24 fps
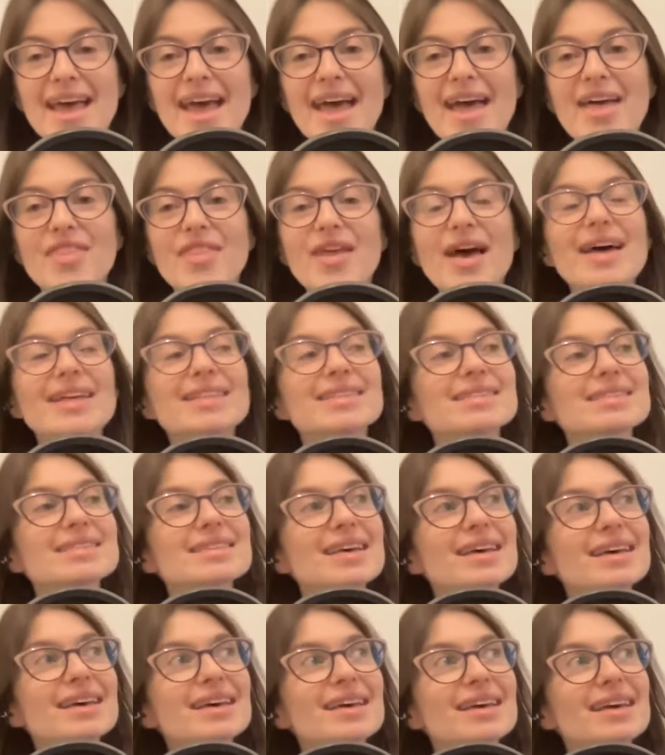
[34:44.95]
And that's,
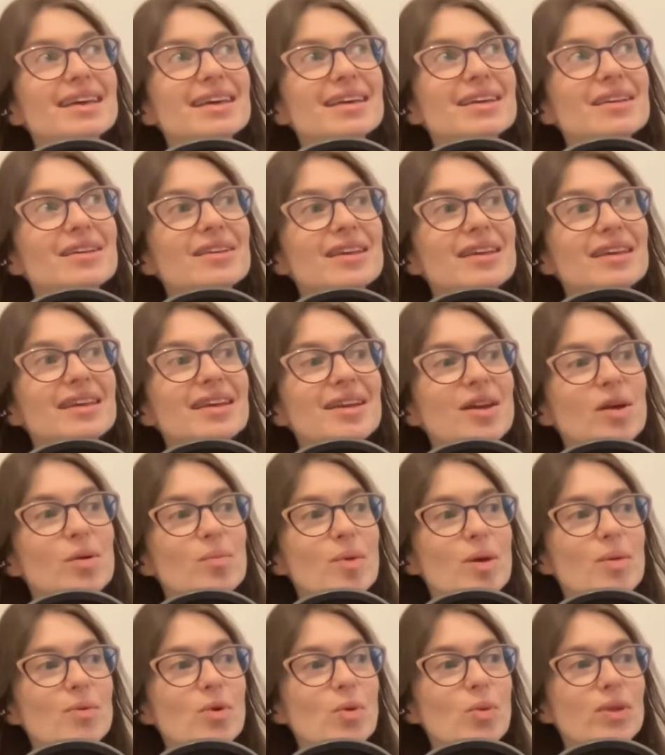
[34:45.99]
you know,
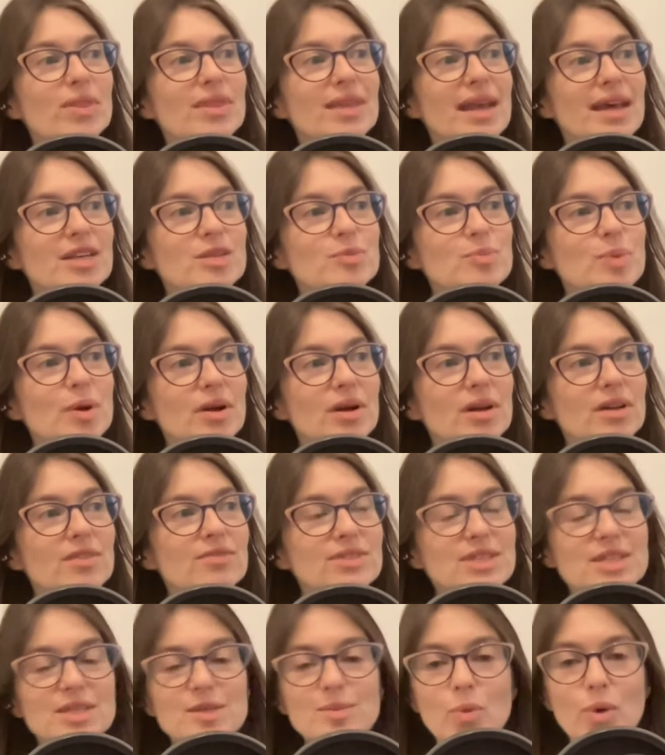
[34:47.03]
maybe when the next period of
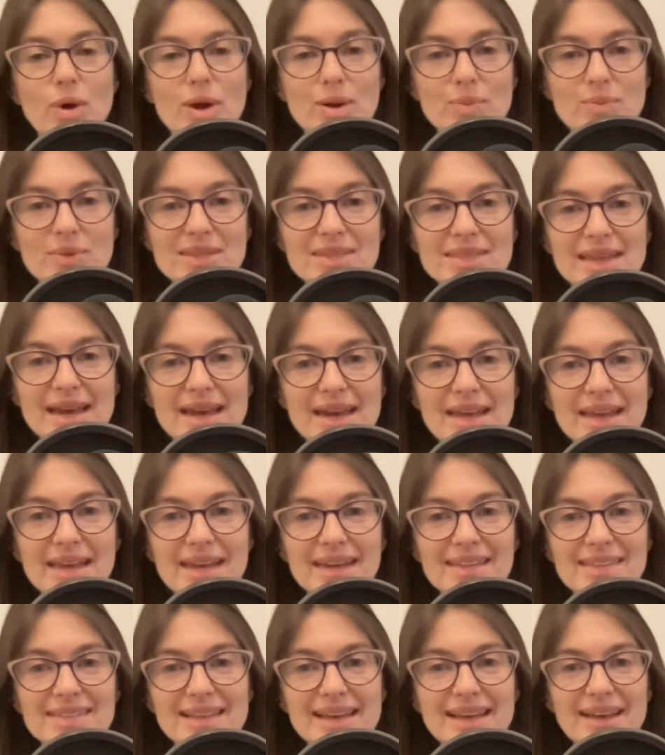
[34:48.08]
disappointment set in,
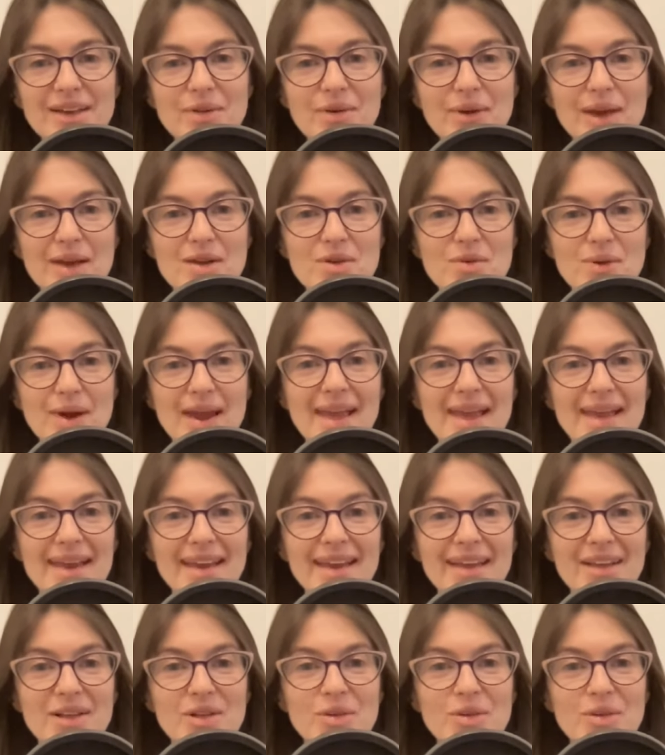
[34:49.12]
it's like, okay, great.